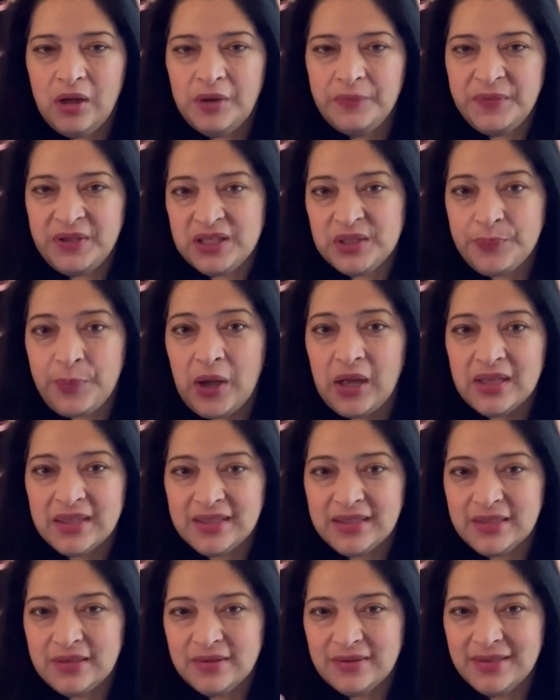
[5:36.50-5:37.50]
these
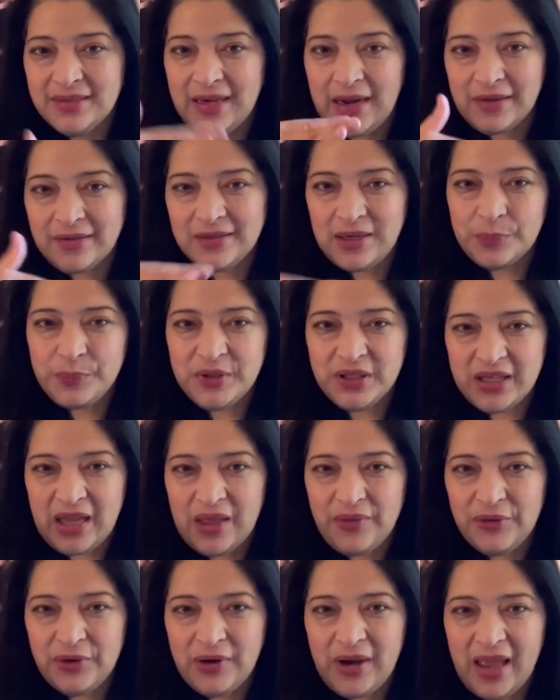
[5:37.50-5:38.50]
pots stacked up
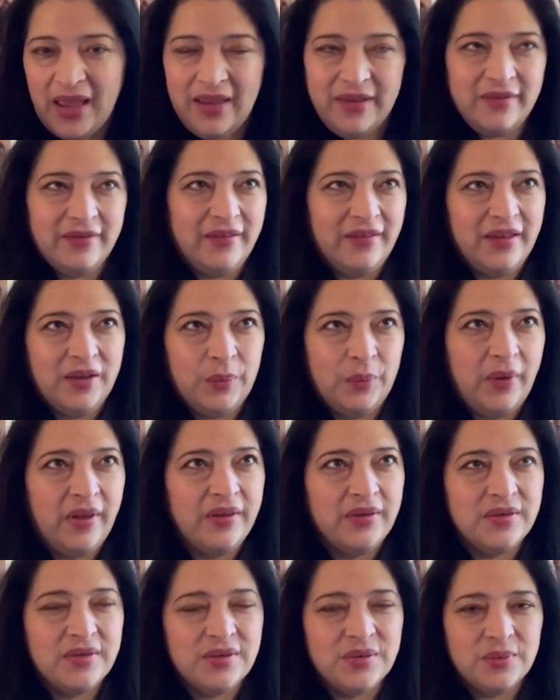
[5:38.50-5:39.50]
together, and it
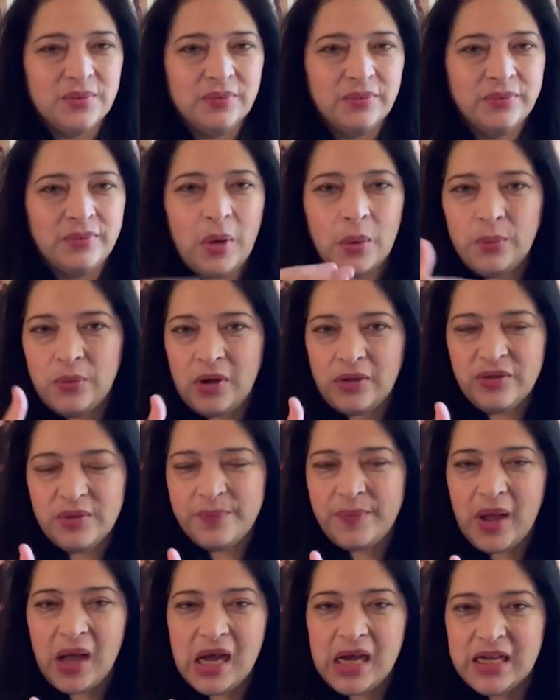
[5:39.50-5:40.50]
was Rhone on the
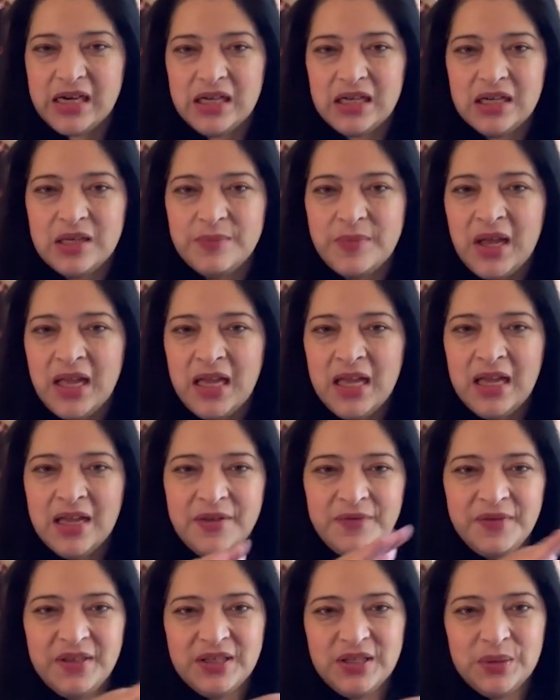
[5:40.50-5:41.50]
bottom,
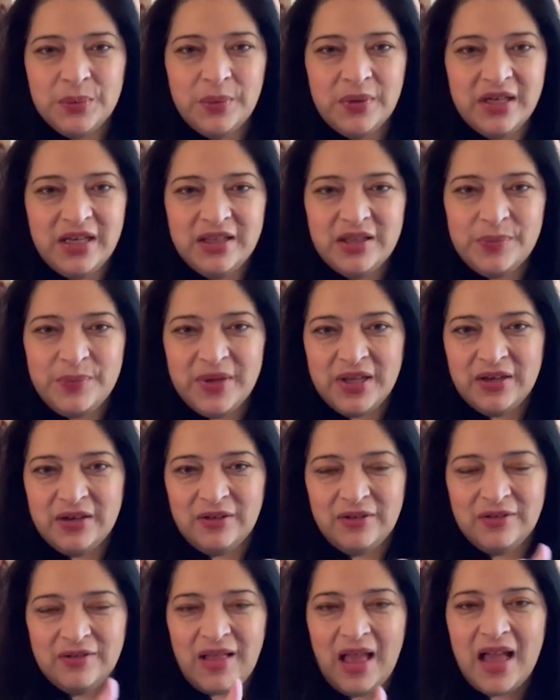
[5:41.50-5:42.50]
this one in the
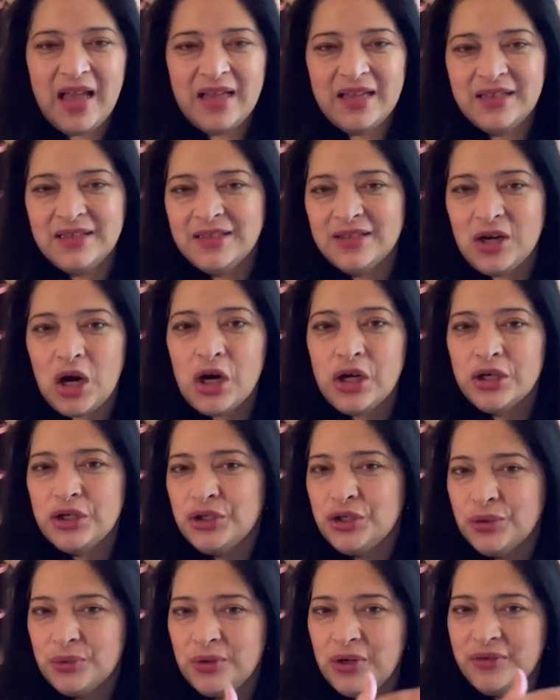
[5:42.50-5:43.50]
middle, and
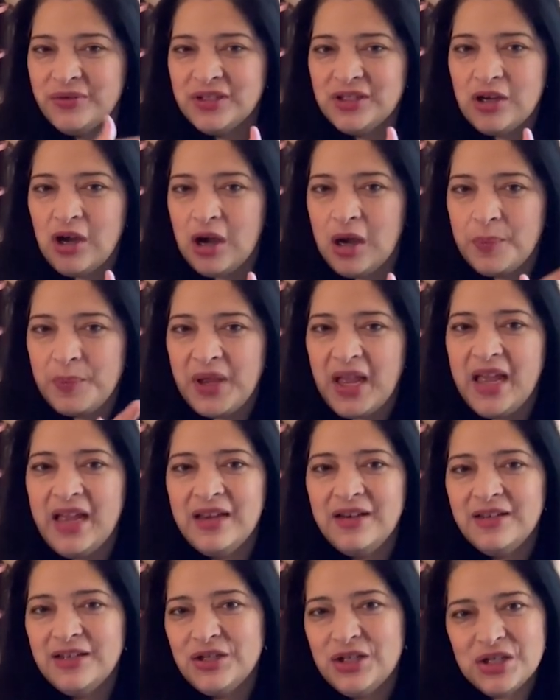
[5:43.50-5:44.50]
Artichaut on the top.
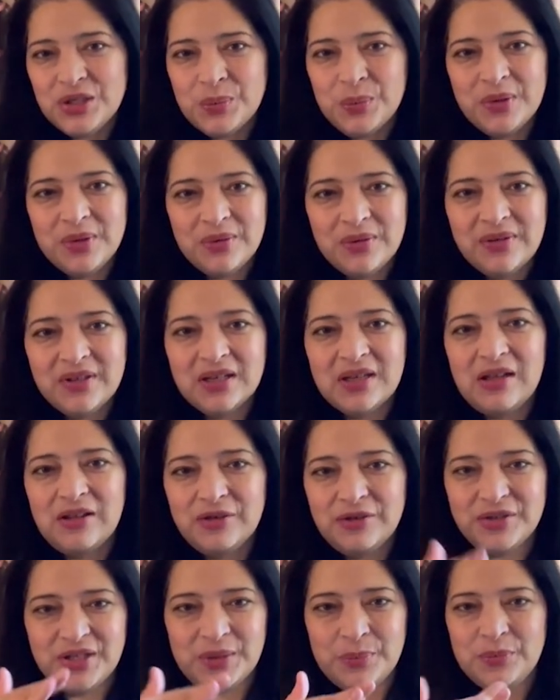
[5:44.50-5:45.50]
And it just went, the
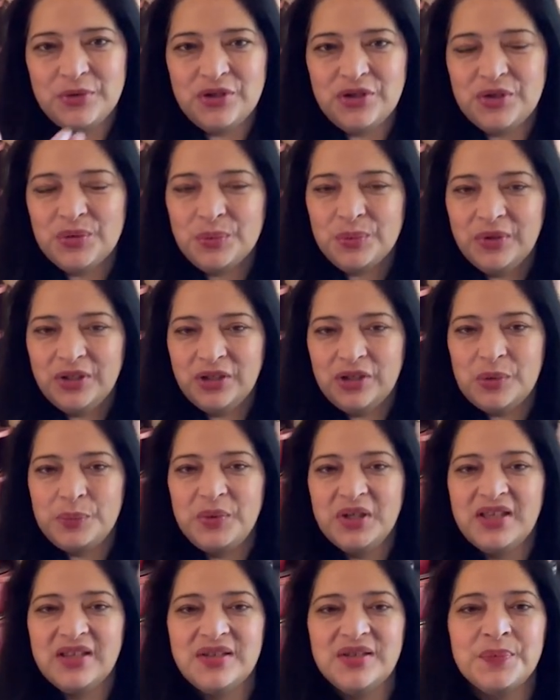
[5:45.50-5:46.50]
color scheme was just really good
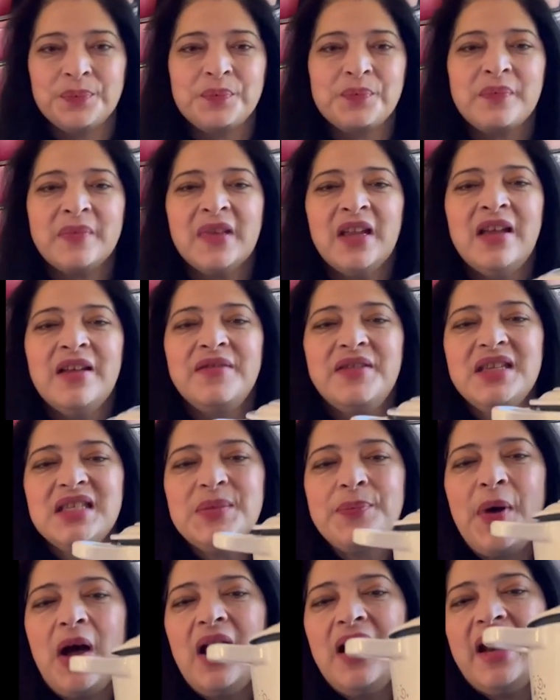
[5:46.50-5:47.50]
because this
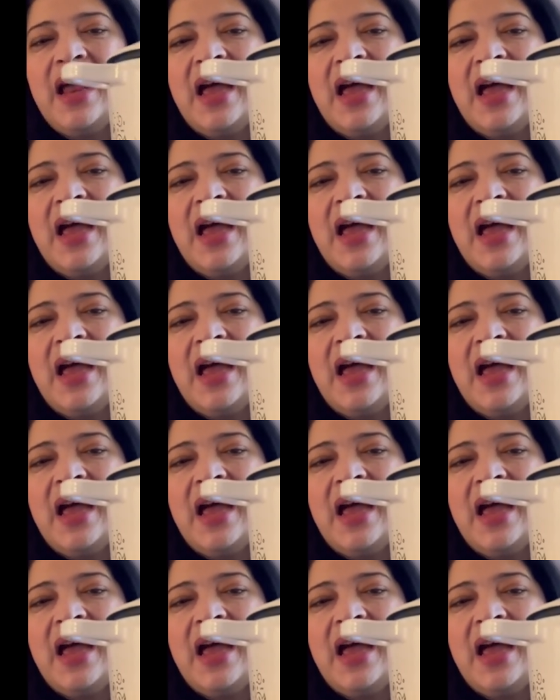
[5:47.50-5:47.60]
pot